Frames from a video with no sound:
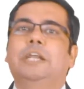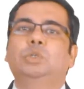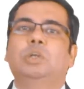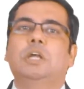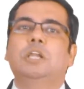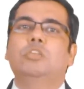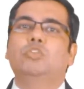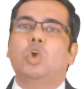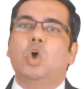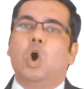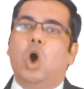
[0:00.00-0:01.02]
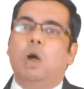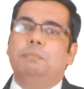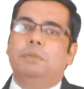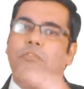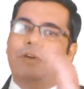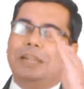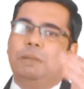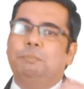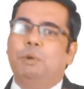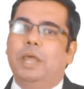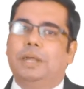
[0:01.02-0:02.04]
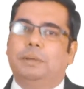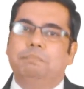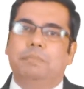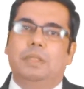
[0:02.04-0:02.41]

assurance of the final product.